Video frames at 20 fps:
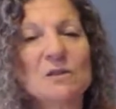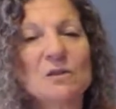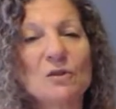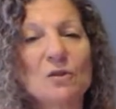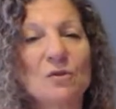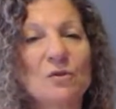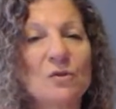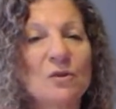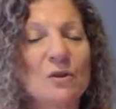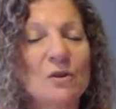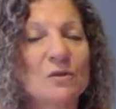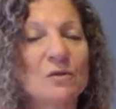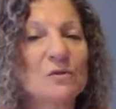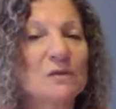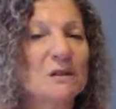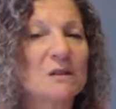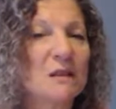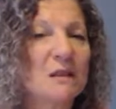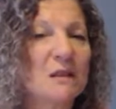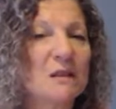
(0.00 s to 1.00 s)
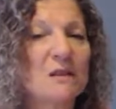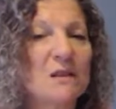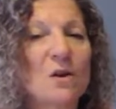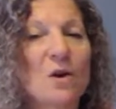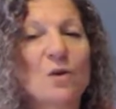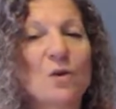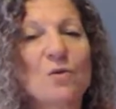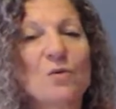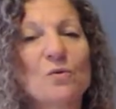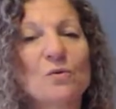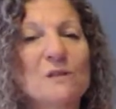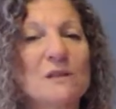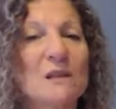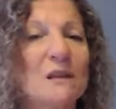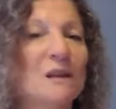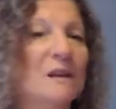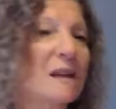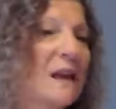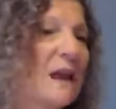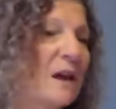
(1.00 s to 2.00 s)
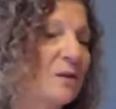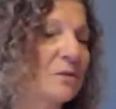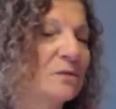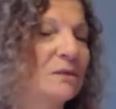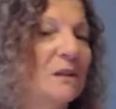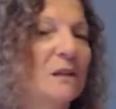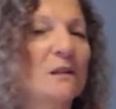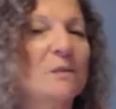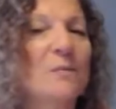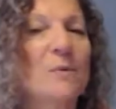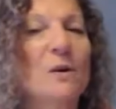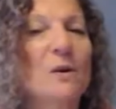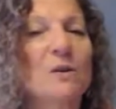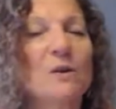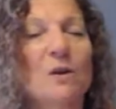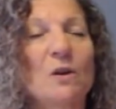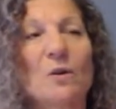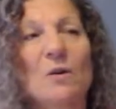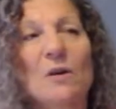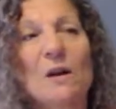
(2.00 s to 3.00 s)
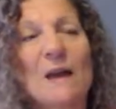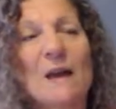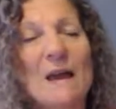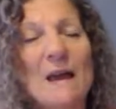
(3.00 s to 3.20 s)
your, you know, CEOs, the accounting department, you know,